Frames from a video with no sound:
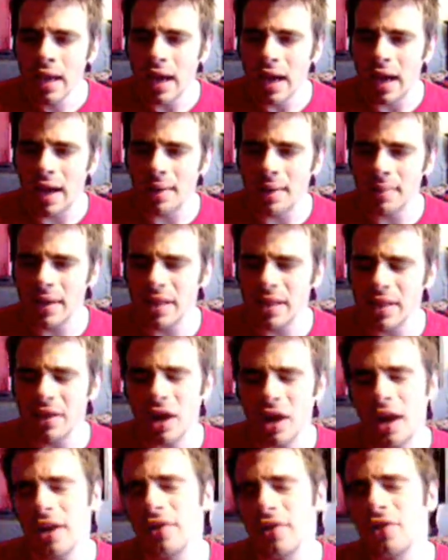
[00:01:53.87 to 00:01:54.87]
and uh, it's
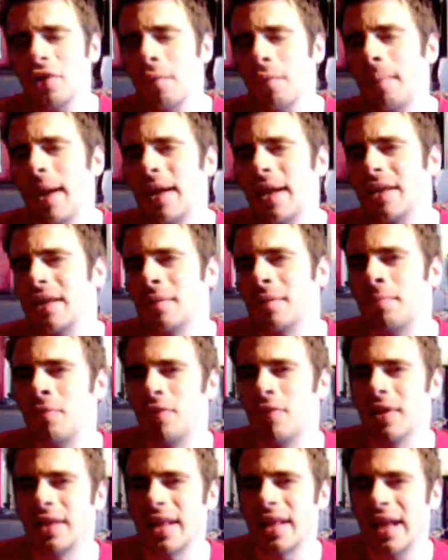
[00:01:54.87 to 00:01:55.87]
gotten so bad to the
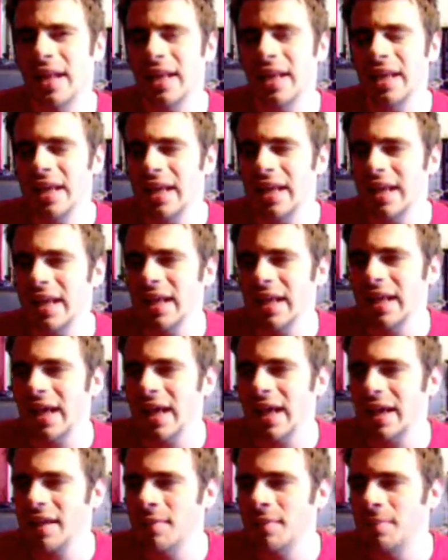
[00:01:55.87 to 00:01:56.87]
point that he
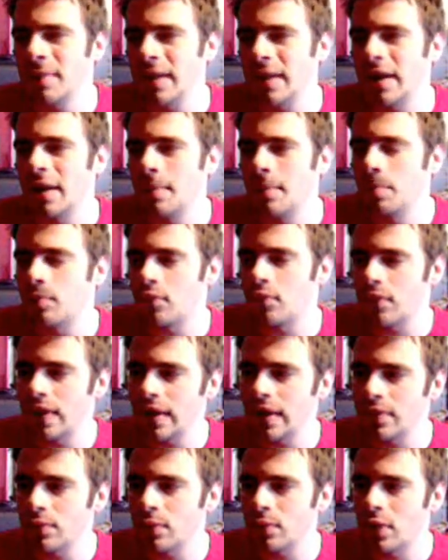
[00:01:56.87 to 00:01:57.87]
has become
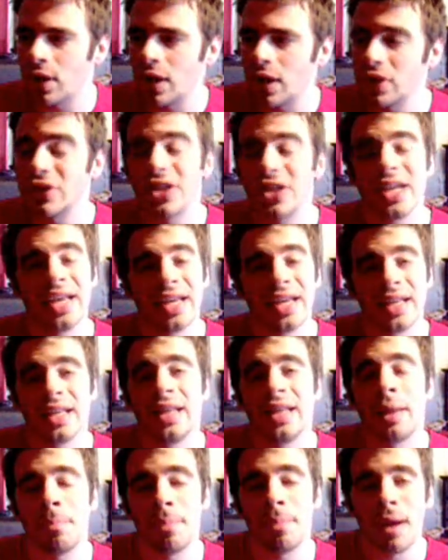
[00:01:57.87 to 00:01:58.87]
brainwashed in
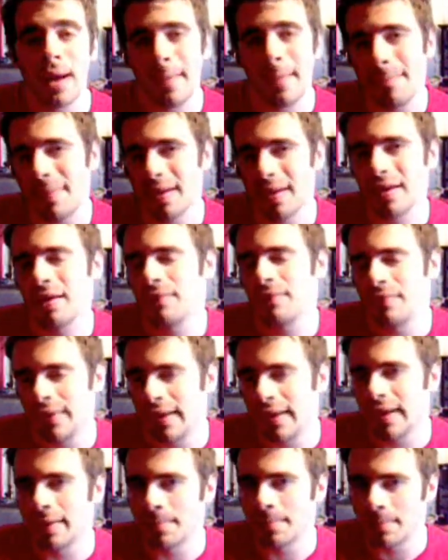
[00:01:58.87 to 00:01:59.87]
the puppet of
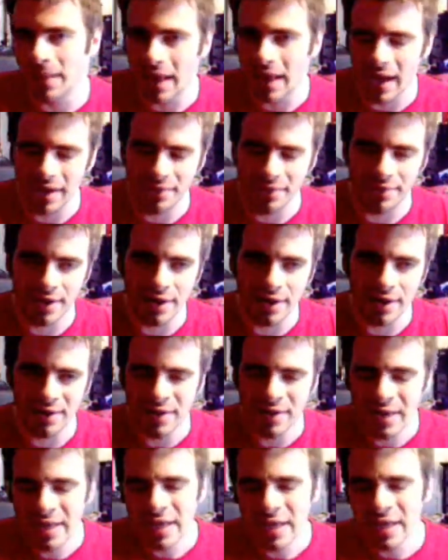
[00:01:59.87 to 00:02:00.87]
Deacon Blackfire.
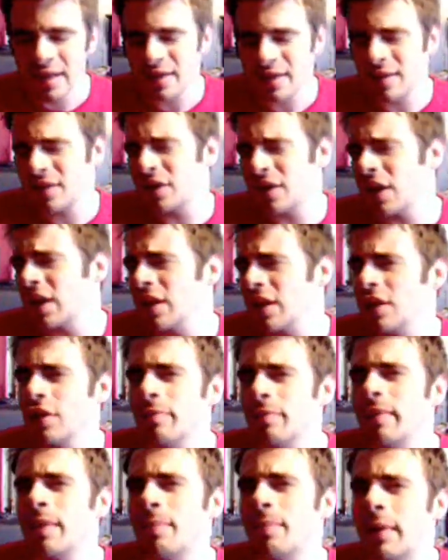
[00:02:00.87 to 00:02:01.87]
Now let's talk a little
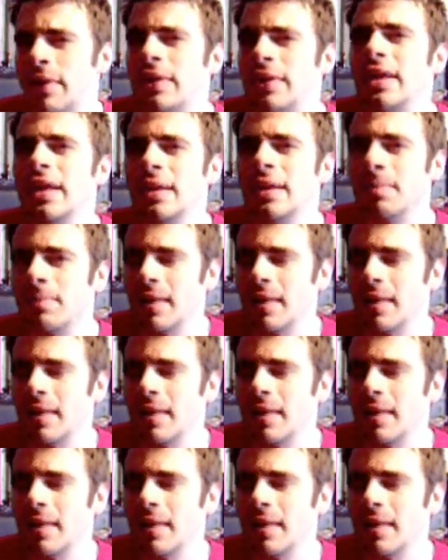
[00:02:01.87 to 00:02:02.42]
bit about Deacon